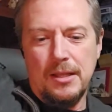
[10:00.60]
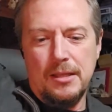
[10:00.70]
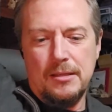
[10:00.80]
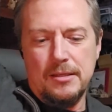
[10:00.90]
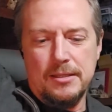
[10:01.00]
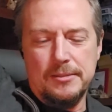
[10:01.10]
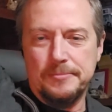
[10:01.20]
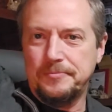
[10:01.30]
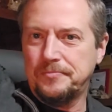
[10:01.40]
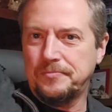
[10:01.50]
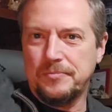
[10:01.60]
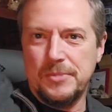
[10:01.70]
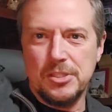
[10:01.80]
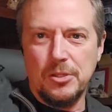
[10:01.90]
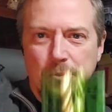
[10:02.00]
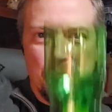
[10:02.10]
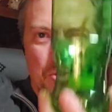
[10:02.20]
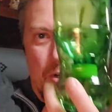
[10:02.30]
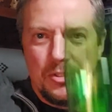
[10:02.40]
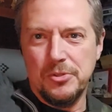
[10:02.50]
like this little
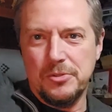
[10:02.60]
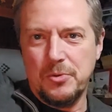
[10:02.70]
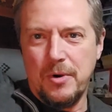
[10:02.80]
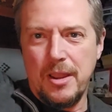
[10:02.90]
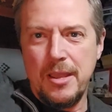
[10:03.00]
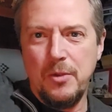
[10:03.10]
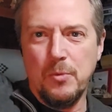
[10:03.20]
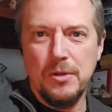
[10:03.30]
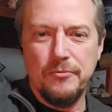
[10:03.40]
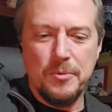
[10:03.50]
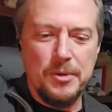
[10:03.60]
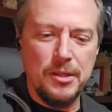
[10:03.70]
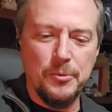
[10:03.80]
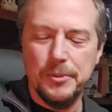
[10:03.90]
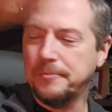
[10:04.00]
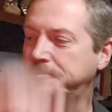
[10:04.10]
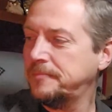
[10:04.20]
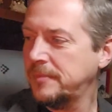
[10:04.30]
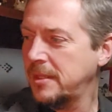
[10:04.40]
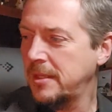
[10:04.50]
structure to where I hang one from another one.
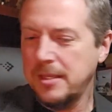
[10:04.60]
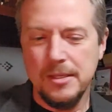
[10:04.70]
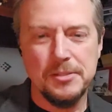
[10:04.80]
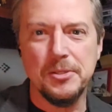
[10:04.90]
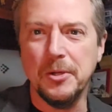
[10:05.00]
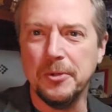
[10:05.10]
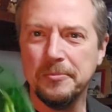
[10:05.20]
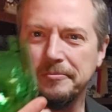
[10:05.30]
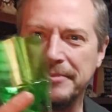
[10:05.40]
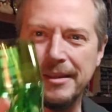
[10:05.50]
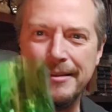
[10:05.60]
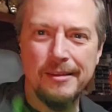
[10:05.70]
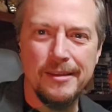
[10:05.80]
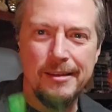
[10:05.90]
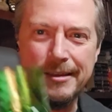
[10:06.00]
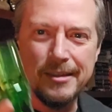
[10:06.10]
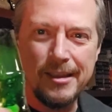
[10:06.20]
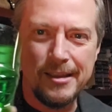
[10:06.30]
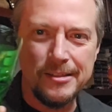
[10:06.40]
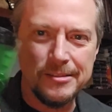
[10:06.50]
So I
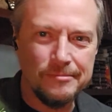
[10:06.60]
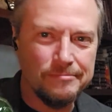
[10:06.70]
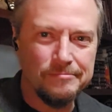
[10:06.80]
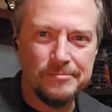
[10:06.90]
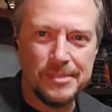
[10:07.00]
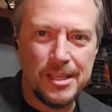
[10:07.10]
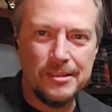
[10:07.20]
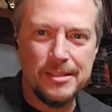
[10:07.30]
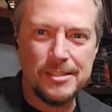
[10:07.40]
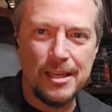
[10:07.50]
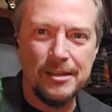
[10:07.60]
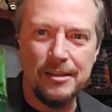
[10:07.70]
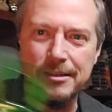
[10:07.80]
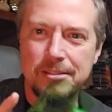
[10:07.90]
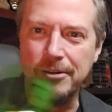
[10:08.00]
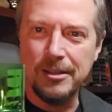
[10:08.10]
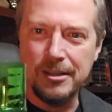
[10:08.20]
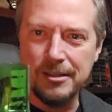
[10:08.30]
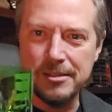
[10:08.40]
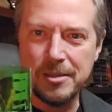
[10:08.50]
think I can take this idea, turn it
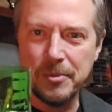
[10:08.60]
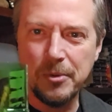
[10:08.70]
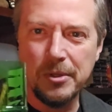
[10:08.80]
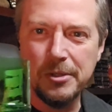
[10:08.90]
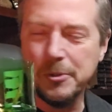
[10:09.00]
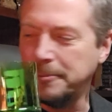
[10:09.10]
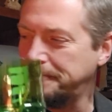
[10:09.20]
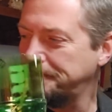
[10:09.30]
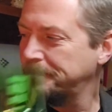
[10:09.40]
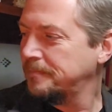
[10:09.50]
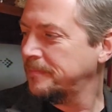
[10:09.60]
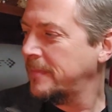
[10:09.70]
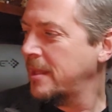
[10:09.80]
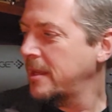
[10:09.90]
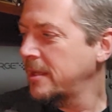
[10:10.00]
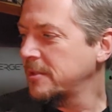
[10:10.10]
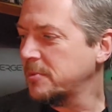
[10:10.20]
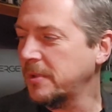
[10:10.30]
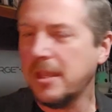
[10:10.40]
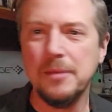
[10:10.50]
into something really cool.
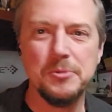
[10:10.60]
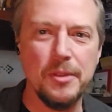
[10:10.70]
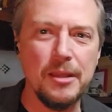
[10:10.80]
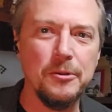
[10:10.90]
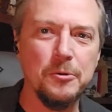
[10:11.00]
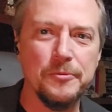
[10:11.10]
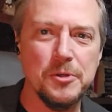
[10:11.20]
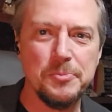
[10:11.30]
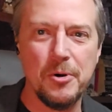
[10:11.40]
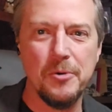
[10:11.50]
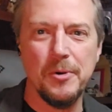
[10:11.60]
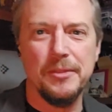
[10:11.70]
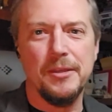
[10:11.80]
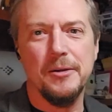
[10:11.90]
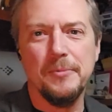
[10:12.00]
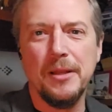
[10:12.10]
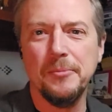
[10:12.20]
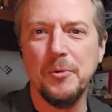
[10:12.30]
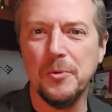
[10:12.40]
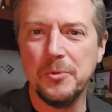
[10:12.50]
Just want to capture that little first part right there while
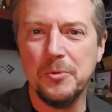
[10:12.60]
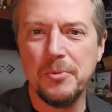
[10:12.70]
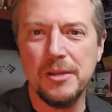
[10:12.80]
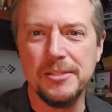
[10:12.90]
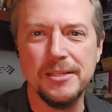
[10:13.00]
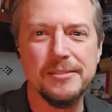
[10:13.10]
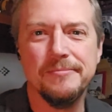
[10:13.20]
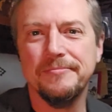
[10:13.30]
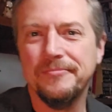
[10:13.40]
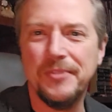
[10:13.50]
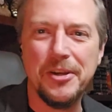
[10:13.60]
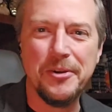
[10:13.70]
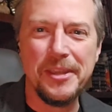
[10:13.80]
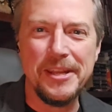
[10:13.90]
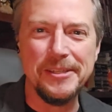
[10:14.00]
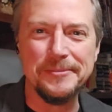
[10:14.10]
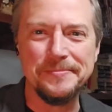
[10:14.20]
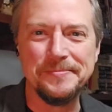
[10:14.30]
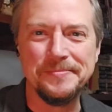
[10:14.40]
I'm going through the process, figuring it out.